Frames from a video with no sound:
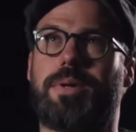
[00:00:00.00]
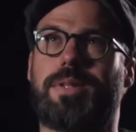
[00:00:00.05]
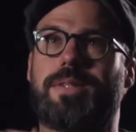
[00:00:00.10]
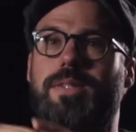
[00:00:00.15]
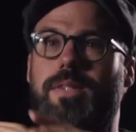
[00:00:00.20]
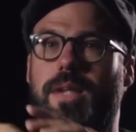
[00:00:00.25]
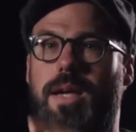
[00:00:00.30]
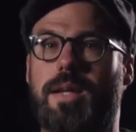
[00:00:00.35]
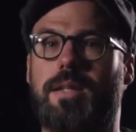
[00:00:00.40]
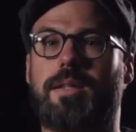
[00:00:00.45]
But
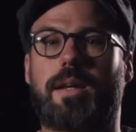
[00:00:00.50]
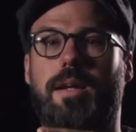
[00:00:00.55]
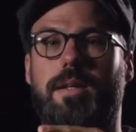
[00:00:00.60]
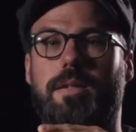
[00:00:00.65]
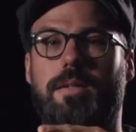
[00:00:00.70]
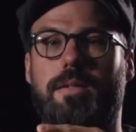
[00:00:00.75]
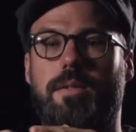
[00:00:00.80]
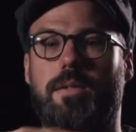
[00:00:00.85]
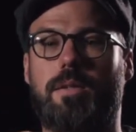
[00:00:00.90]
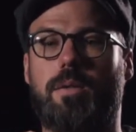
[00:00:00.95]
saying
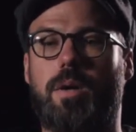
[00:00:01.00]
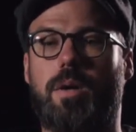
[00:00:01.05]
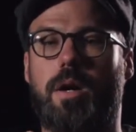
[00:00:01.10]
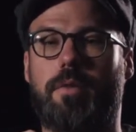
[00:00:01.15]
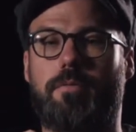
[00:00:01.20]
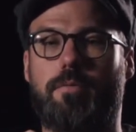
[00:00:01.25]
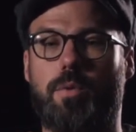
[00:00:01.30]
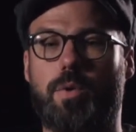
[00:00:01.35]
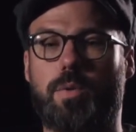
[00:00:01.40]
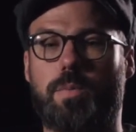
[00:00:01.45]
that, you know,
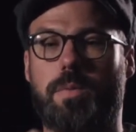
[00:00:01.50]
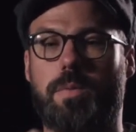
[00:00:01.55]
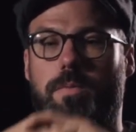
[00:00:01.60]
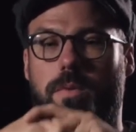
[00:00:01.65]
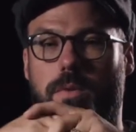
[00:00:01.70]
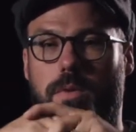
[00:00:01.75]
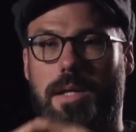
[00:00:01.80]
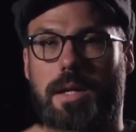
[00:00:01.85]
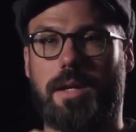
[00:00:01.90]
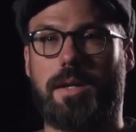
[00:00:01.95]
I've always been
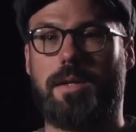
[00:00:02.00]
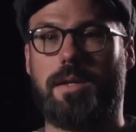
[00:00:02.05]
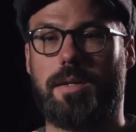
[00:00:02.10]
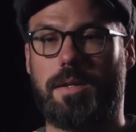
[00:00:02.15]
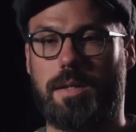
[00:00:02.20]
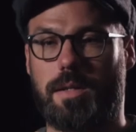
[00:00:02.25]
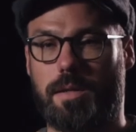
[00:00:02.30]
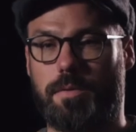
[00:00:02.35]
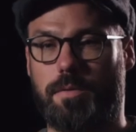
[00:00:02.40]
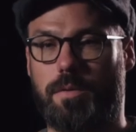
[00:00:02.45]
very
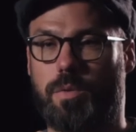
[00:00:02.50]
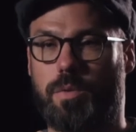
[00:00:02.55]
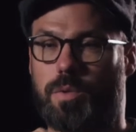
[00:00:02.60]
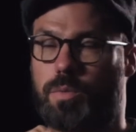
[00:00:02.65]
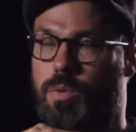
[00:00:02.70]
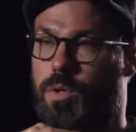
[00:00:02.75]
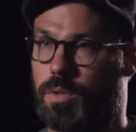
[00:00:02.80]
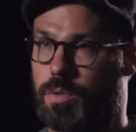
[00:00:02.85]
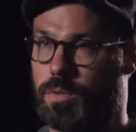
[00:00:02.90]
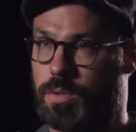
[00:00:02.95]
lucky, and I've
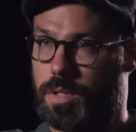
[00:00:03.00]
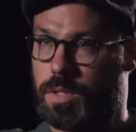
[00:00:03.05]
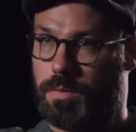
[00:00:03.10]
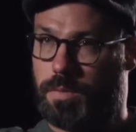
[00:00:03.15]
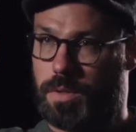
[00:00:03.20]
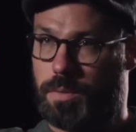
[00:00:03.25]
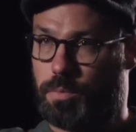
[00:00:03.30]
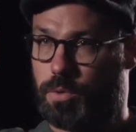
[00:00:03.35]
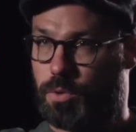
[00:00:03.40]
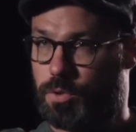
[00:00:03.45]
always worked on
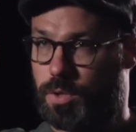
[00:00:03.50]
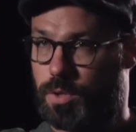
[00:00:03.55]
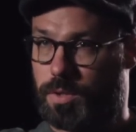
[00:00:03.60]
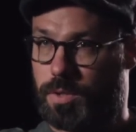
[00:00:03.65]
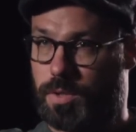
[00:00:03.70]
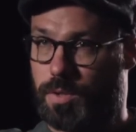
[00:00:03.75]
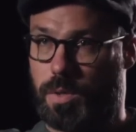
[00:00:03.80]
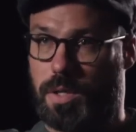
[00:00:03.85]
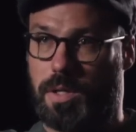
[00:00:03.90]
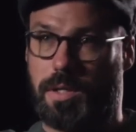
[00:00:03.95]
TV
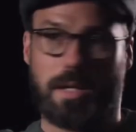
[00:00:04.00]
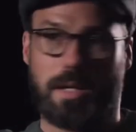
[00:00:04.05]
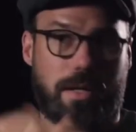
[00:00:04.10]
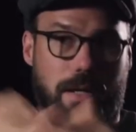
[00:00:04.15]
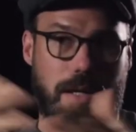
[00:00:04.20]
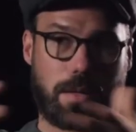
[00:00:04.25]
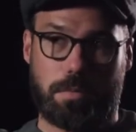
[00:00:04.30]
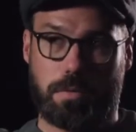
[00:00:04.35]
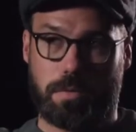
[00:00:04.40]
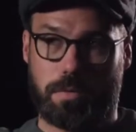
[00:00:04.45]
projects as well,
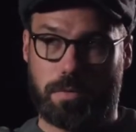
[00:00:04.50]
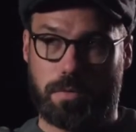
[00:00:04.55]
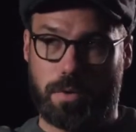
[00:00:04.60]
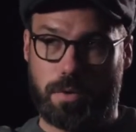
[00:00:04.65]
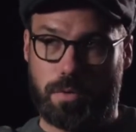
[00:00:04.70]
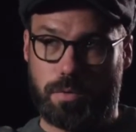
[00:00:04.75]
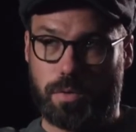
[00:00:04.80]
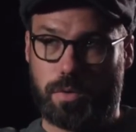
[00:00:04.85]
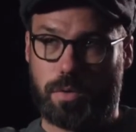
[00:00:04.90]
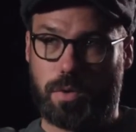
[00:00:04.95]
like Game of
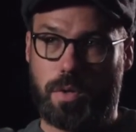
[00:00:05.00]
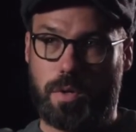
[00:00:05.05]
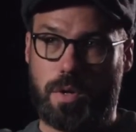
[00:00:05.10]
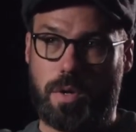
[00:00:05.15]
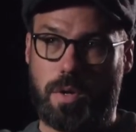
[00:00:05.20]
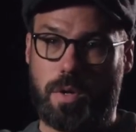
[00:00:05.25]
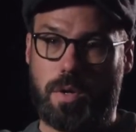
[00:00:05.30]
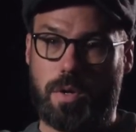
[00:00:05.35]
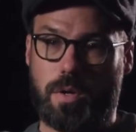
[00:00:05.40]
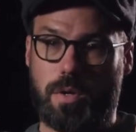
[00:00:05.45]
Thrones,
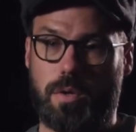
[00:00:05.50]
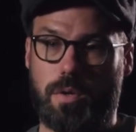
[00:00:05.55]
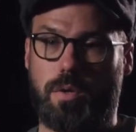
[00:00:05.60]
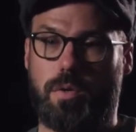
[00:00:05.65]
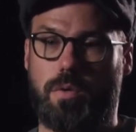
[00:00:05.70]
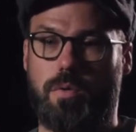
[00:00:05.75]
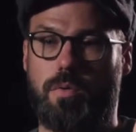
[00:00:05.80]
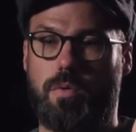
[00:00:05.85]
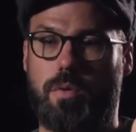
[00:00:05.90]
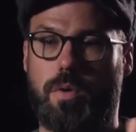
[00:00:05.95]

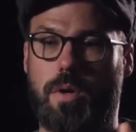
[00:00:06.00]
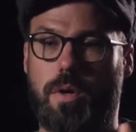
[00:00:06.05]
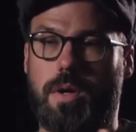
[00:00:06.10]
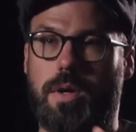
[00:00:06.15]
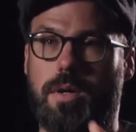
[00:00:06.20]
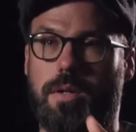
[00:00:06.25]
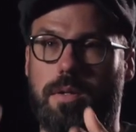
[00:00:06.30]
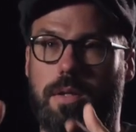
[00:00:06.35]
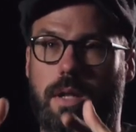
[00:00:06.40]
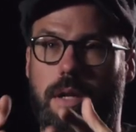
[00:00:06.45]
who,
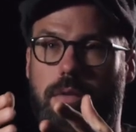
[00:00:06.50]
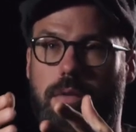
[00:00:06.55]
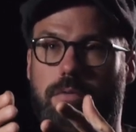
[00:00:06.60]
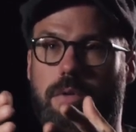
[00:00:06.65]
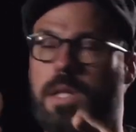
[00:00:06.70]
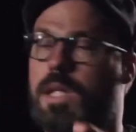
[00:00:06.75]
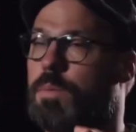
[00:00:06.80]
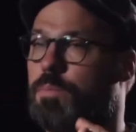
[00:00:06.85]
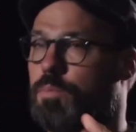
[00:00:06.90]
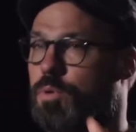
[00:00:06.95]
they
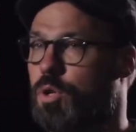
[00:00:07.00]
really